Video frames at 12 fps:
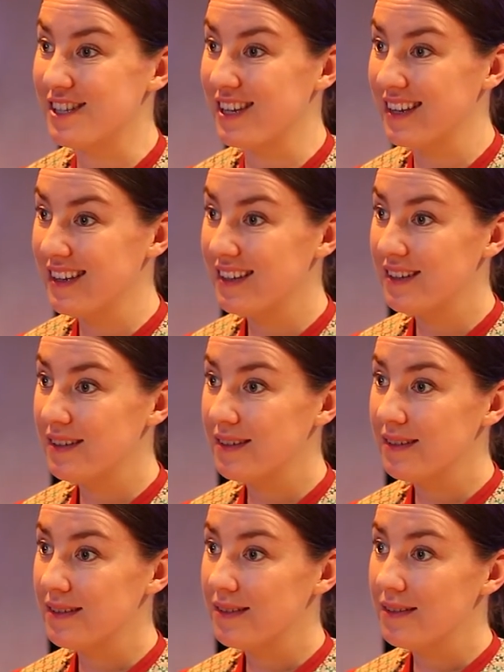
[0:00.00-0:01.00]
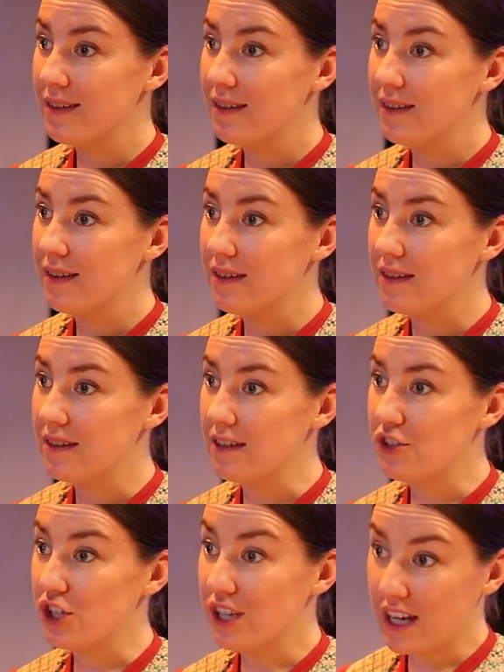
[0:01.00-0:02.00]
That cursed paraffin.
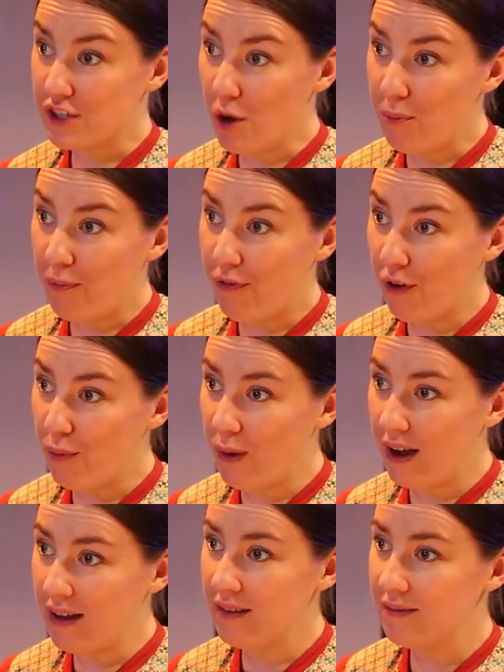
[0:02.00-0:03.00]
And you can get up for a while.